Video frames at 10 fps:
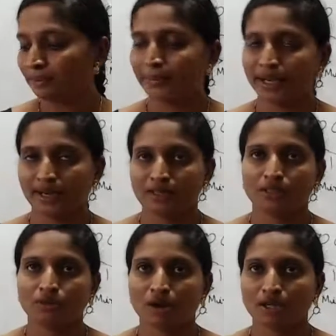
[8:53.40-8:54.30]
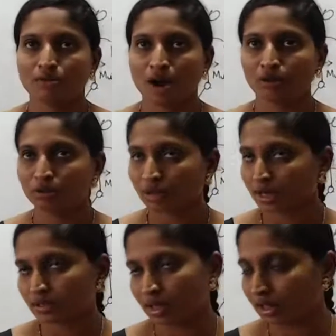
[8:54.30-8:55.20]
parents. You have to
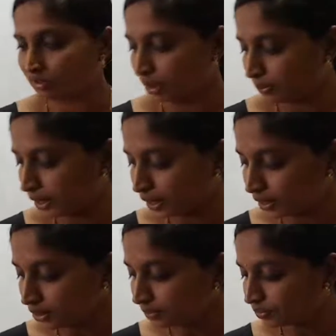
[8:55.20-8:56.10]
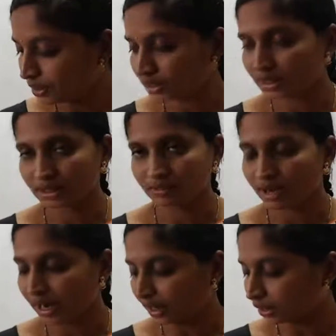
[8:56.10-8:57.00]
consult your parents. This is
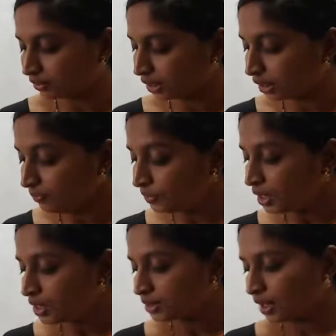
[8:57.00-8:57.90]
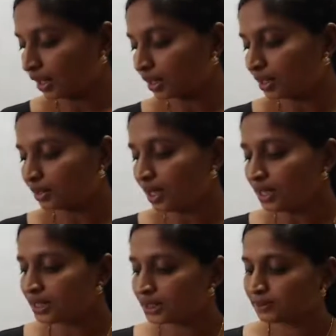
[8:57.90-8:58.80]
your activity. Circle the
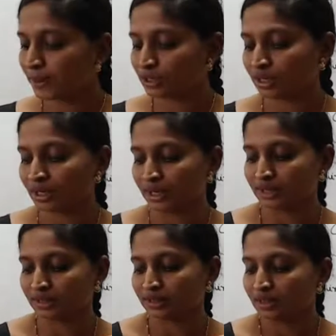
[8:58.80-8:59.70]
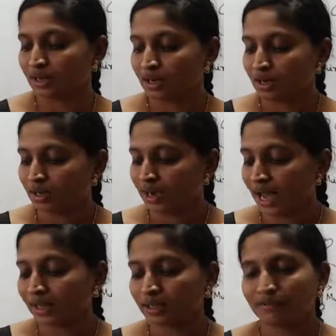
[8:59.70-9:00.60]
special dates.
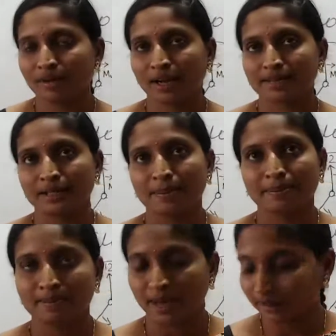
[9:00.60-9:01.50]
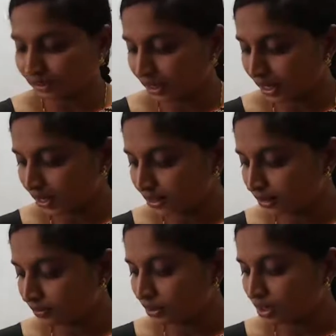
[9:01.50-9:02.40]
Like for example,
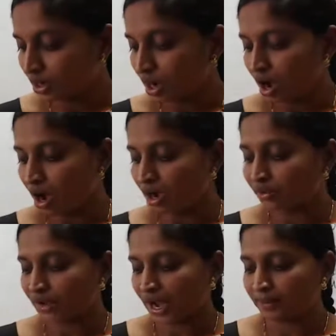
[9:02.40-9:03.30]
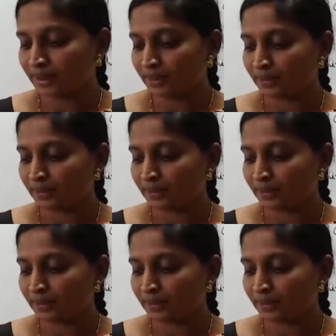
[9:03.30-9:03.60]
birthdays or family